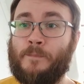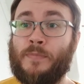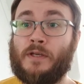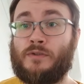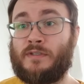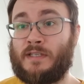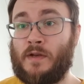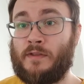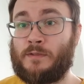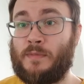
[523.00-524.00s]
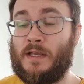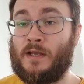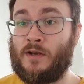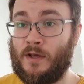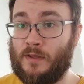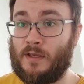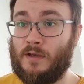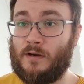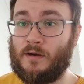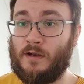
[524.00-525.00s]
So instead of this being nothing
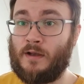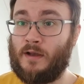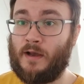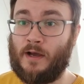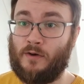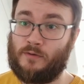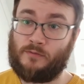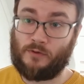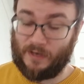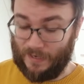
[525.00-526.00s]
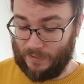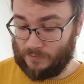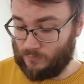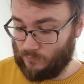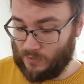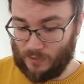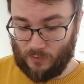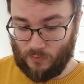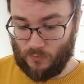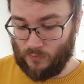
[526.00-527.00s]
here for cast, we can
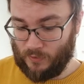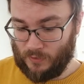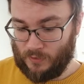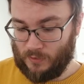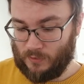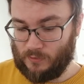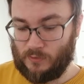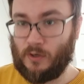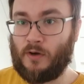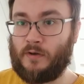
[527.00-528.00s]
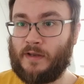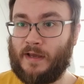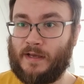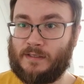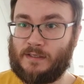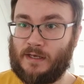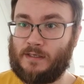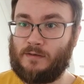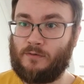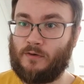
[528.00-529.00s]
go Dawn as a
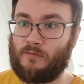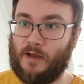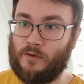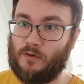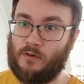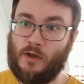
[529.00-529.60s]
default value.